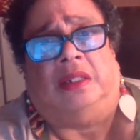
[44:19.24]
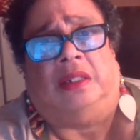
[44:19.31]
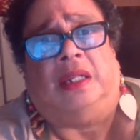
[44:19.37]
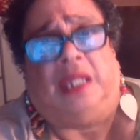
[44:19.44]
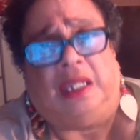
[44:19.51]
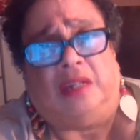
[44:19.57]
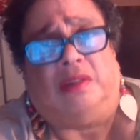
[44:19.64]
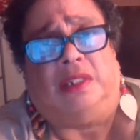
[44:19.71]
A
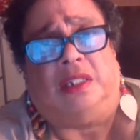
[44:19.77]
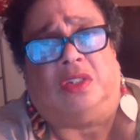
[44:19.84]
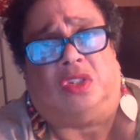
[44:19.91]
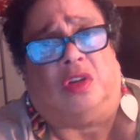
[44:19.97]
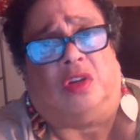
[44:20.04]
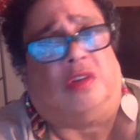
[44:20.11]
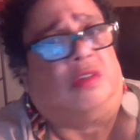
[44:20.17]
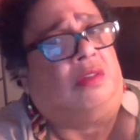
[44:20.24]
healing
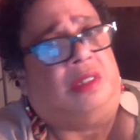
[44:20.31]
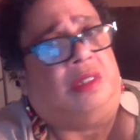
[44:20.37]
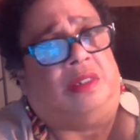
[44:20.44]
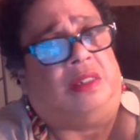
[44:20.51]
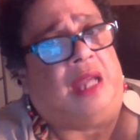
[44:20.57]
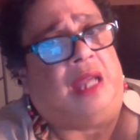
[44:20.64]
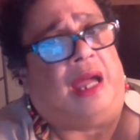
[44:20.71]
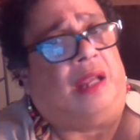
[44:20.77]
circle
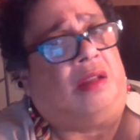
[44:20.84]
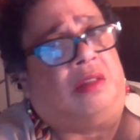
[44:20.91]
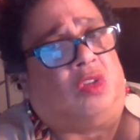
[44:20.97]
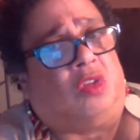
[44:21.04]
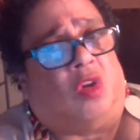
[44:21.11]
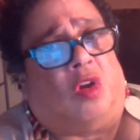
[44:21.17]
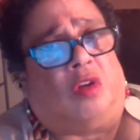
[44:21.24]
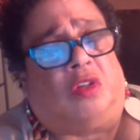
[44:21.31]
is not a
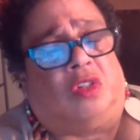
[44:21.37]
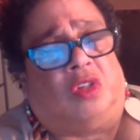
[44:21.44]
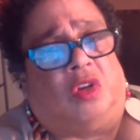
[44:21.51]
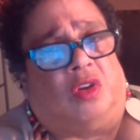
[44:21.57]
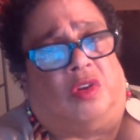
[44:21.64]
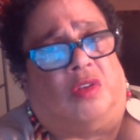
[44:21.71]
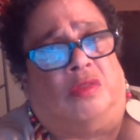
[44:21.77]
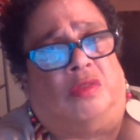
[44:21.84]
talk
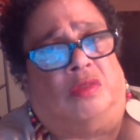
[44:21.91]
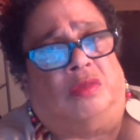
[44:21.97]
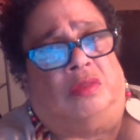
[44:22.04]
circle.